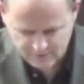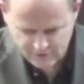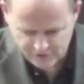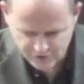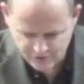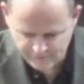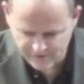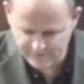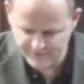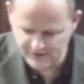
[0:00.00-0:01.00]
while you have
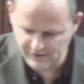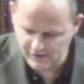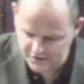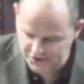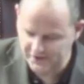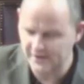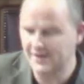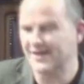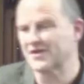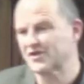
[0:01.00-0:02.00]
lived in luxury
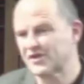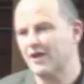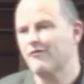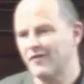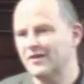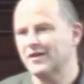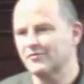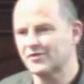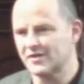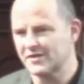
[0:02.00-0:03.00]
and
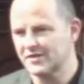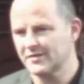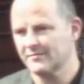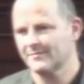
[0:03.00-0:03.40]
self-indulgence."